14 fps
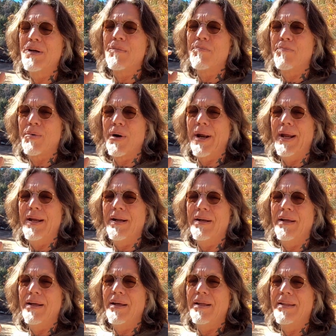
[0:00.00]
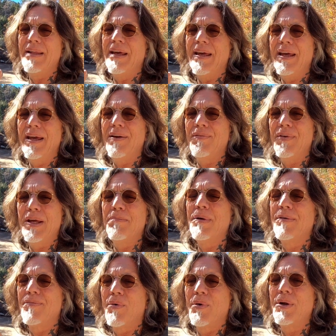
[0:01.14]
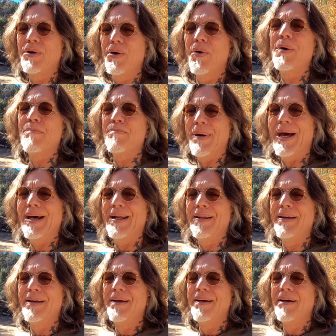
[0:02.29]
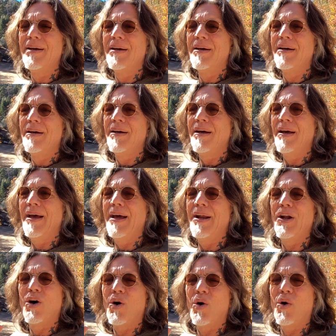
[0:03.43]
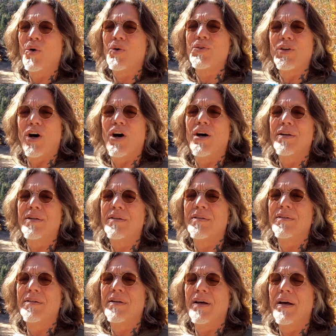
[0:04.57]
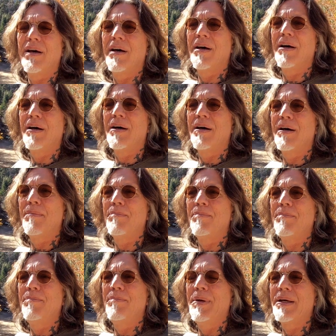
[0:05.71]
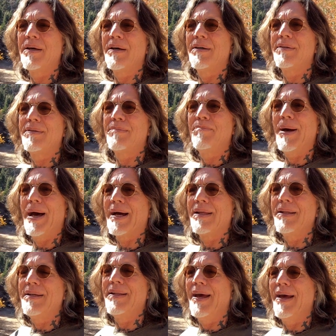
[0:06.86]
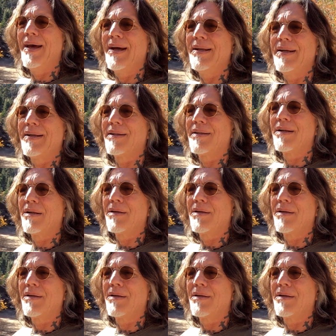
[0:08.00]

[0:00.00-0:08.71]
your brain in the evening before you go to bed, and it holds on. Because back in the day, I had a